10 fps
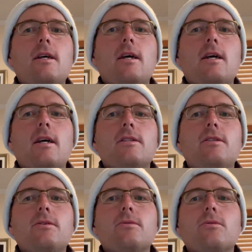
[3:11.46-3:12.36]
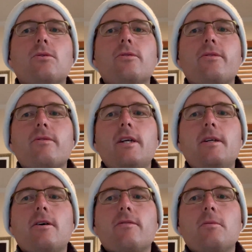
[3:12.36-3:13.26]
until all
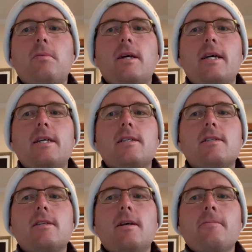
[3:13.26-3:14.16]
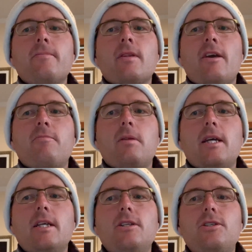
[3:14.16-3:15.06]
3 of the players have
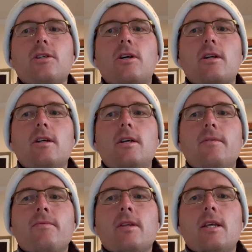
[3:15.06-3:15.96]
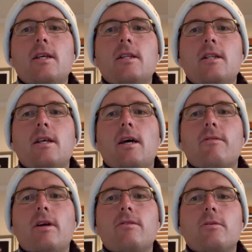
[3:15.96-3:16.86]
played each shot in a
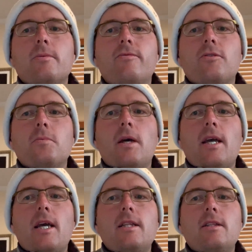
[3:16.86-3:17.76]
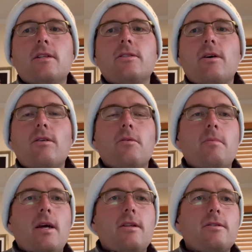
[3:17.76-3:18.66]
round-robin format, and then the total
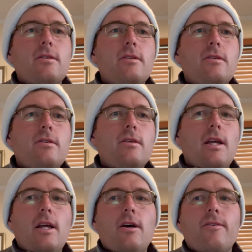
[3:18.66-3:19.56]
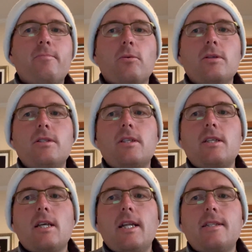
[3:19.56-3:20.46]
amount of points
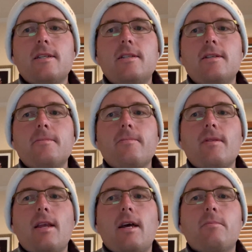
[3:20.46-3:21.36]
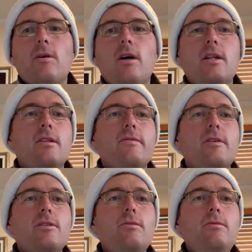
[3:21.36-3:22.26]
collected by an
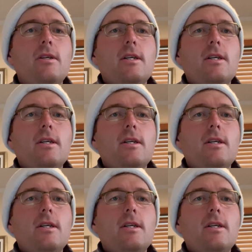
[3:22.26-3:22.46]
individual